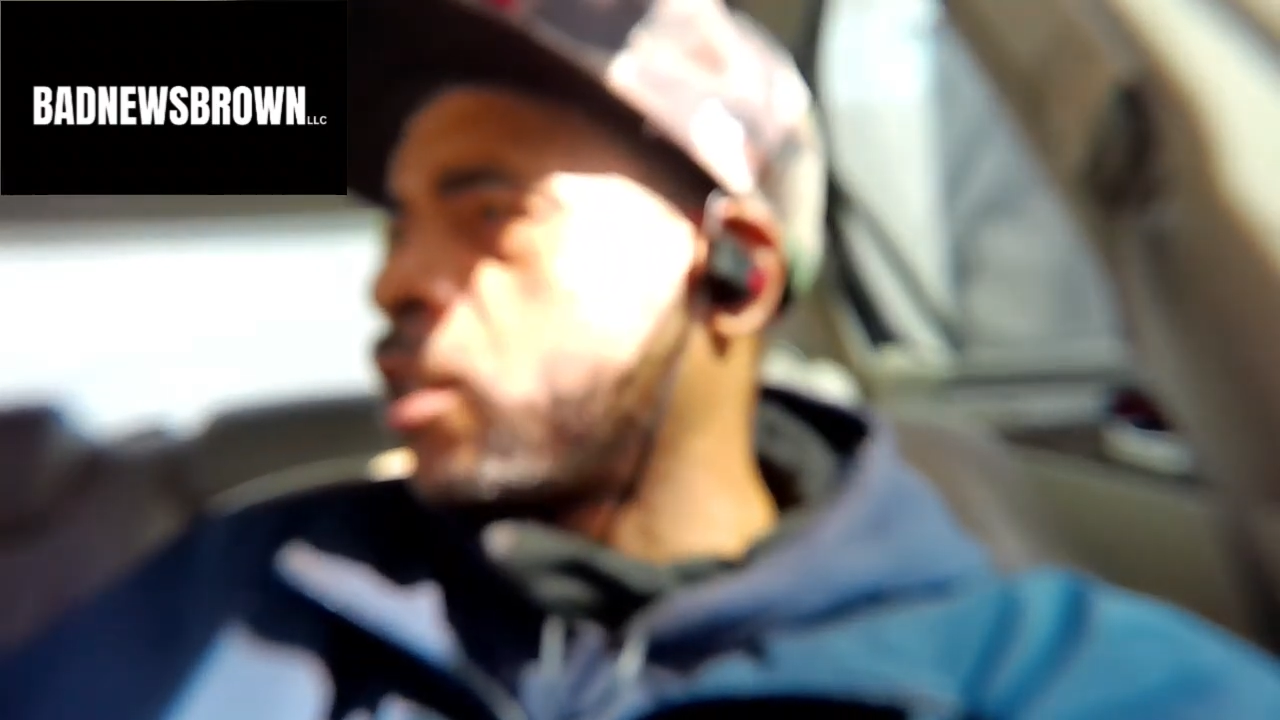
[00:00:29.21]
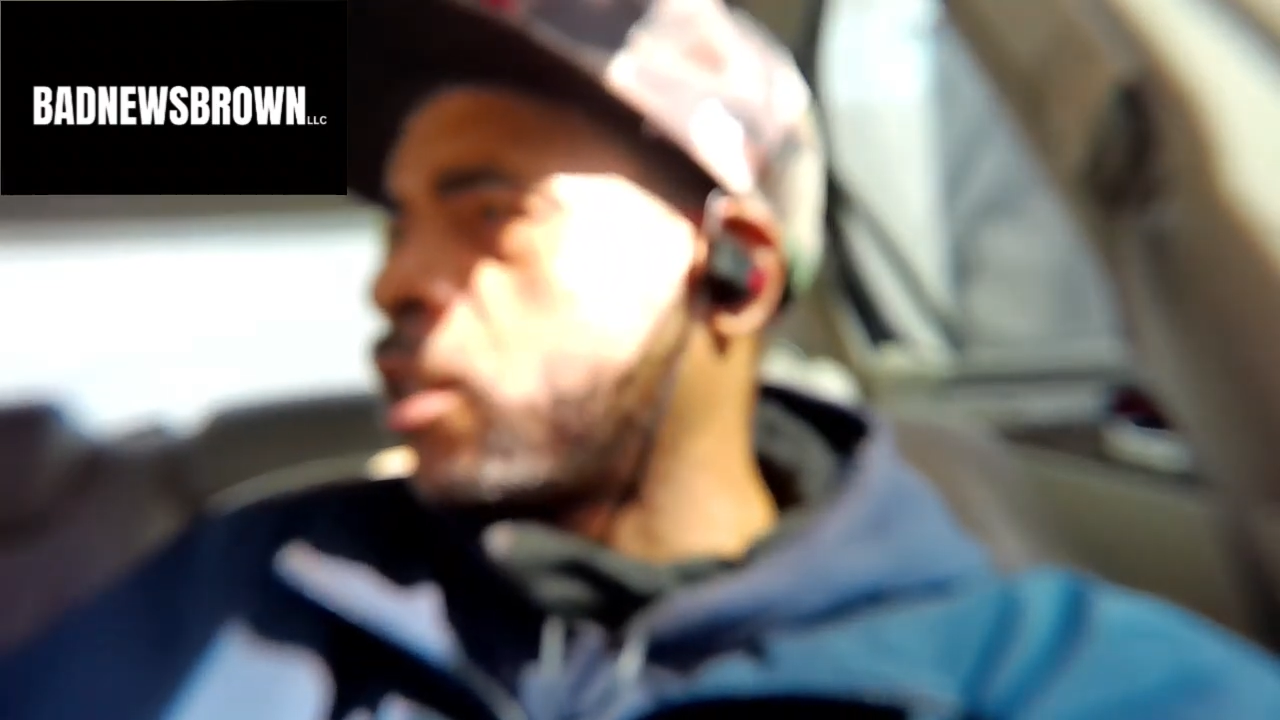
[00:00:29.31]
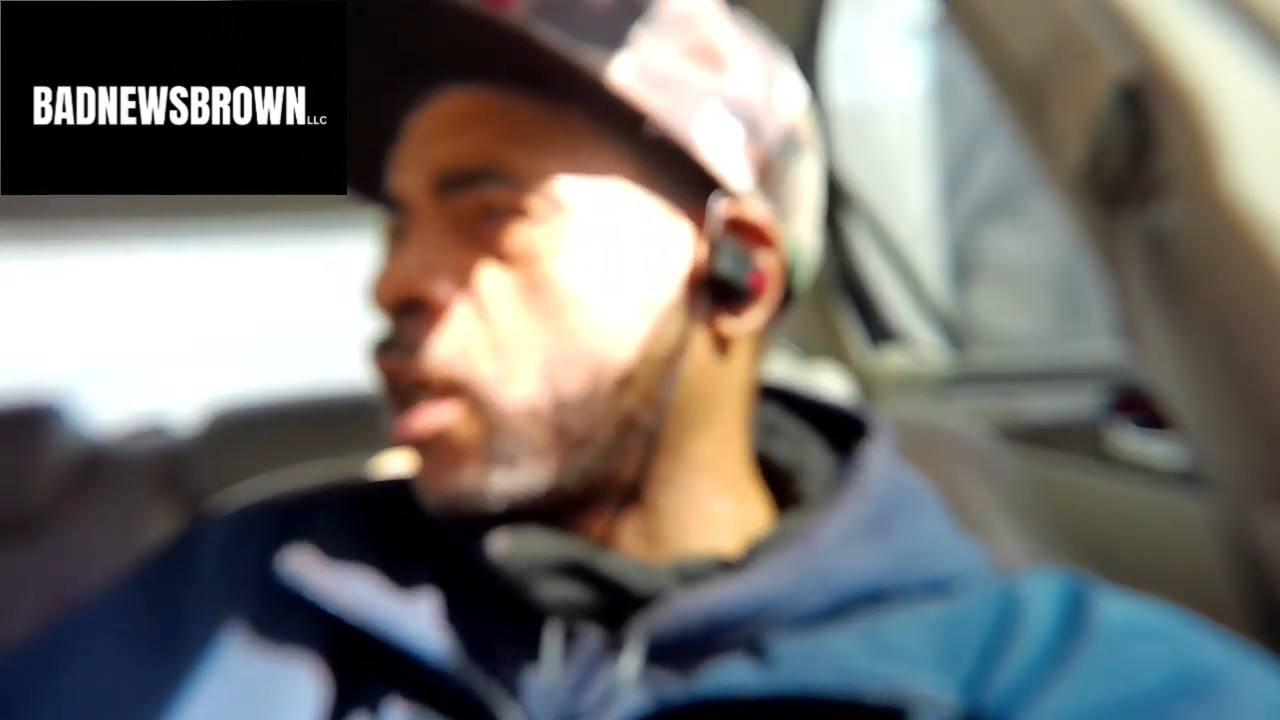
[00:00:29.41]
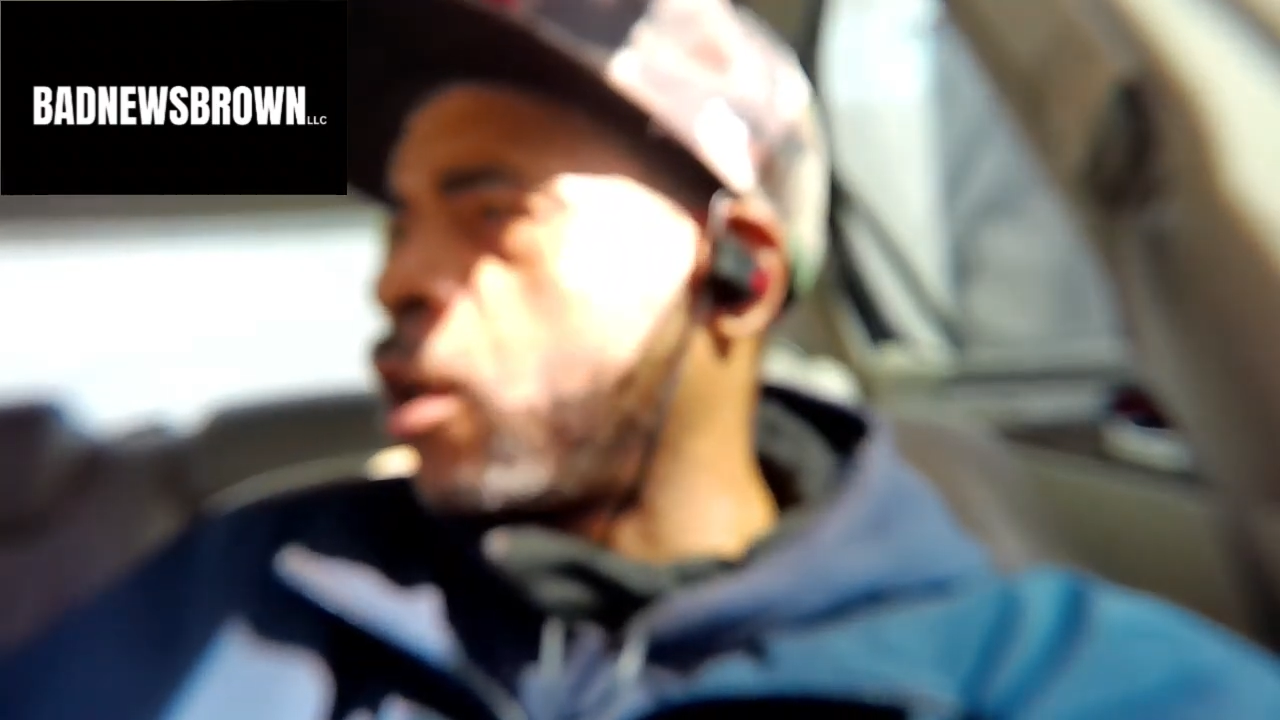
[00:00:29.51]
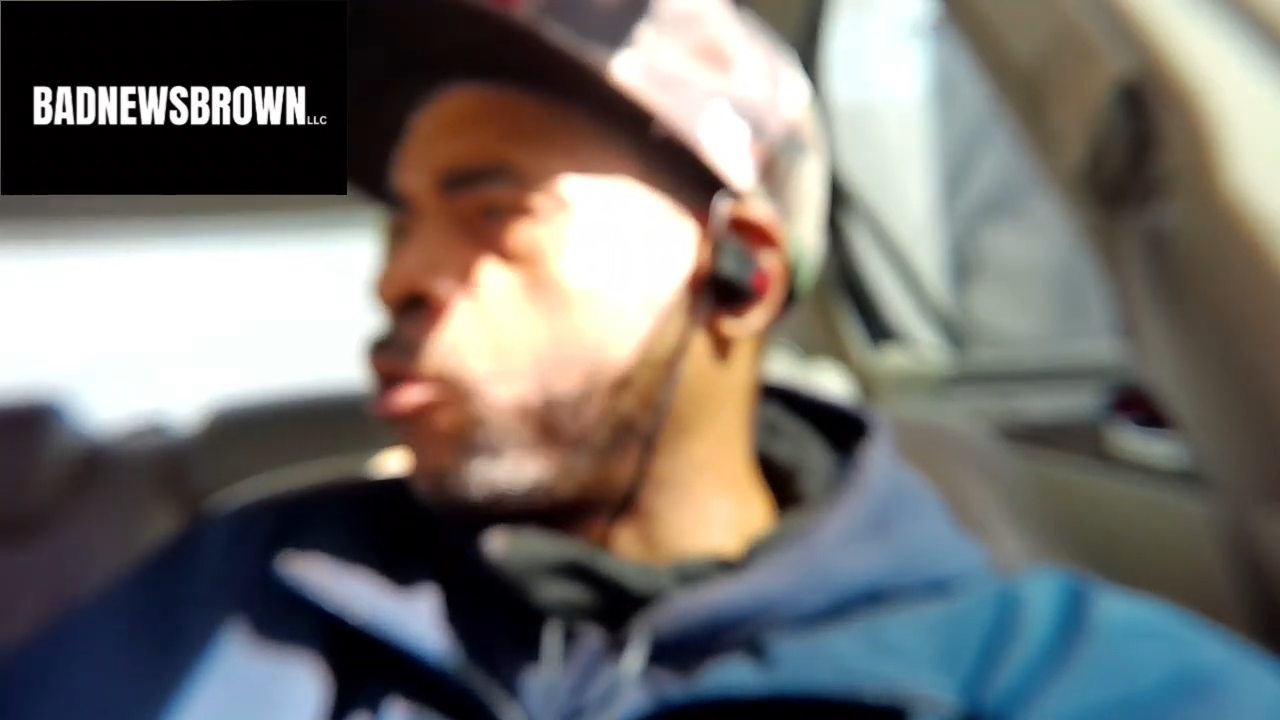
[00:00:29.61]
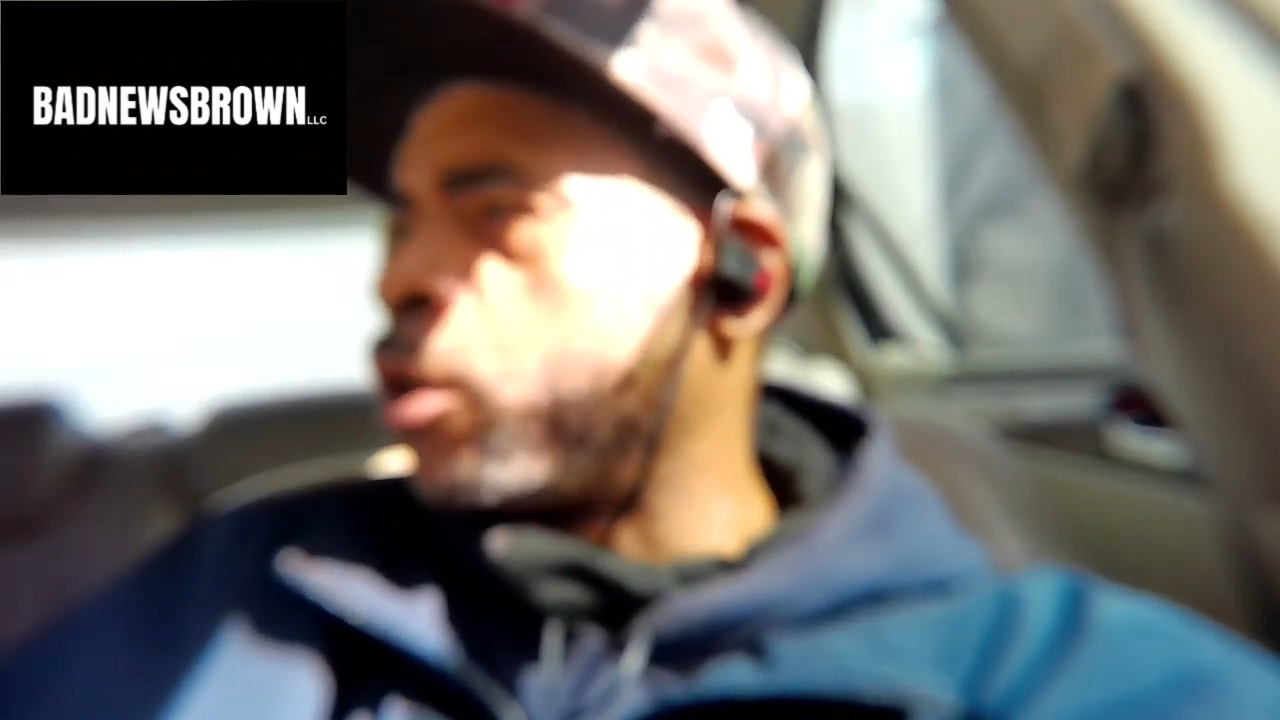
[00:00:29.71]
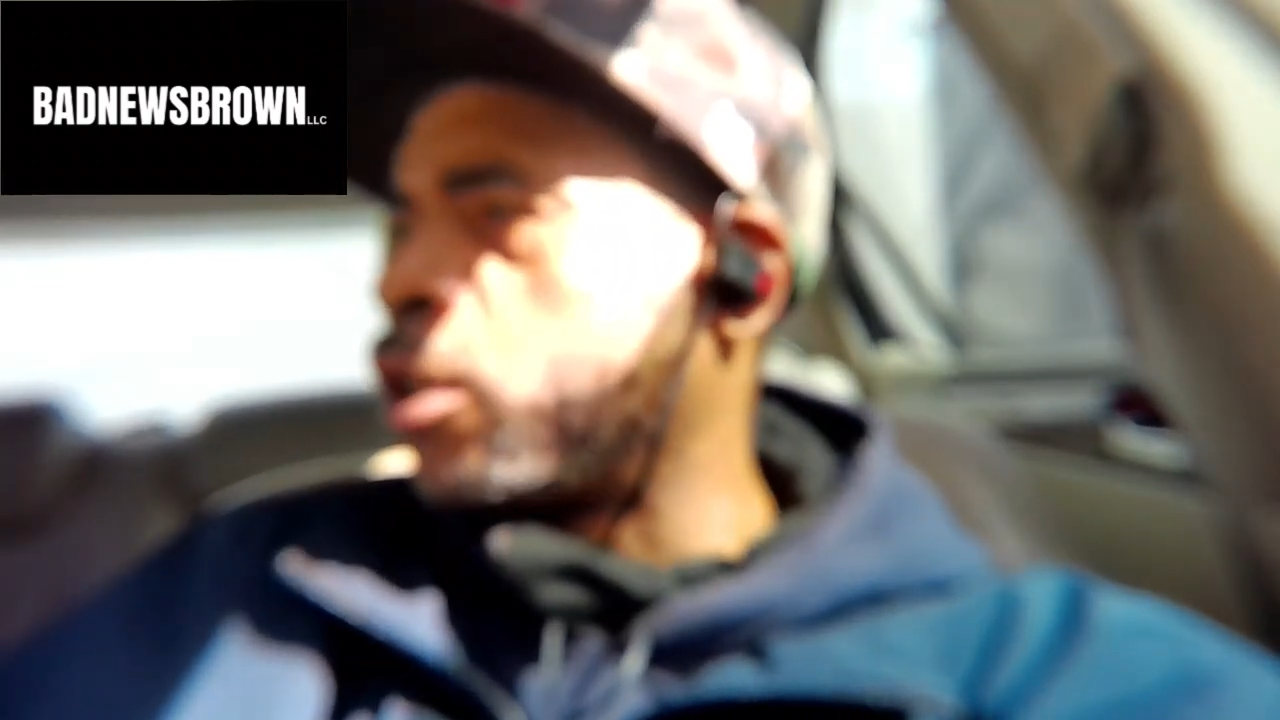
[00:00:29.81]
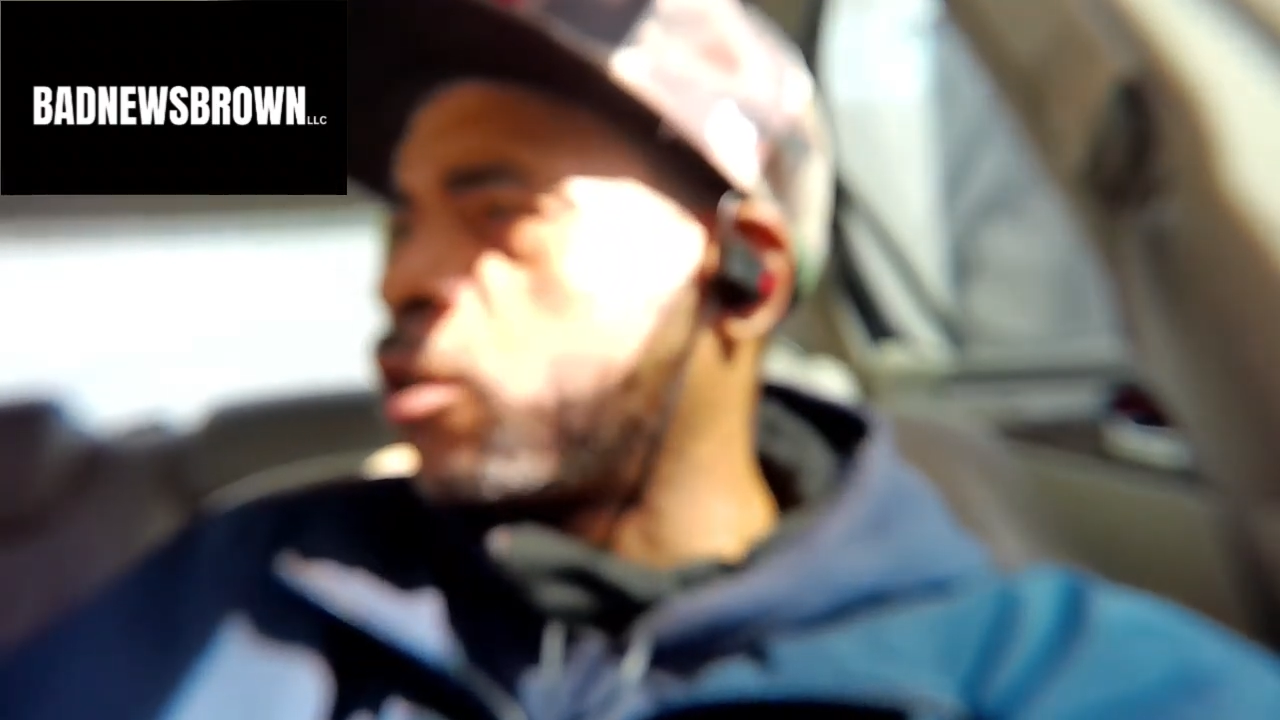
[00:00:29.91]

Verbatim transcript: to say when